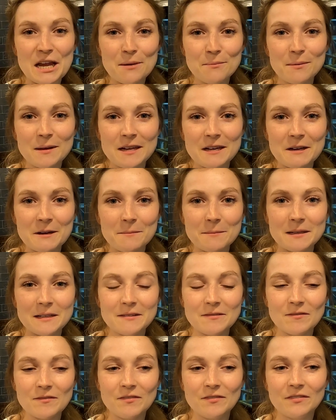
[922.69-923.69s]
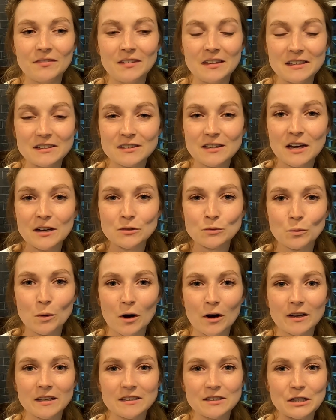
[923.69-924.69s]
10 p.m. and these guys
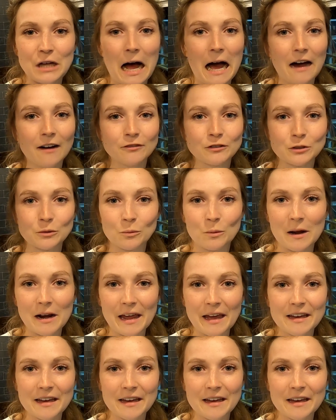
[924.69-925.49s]
work until after 1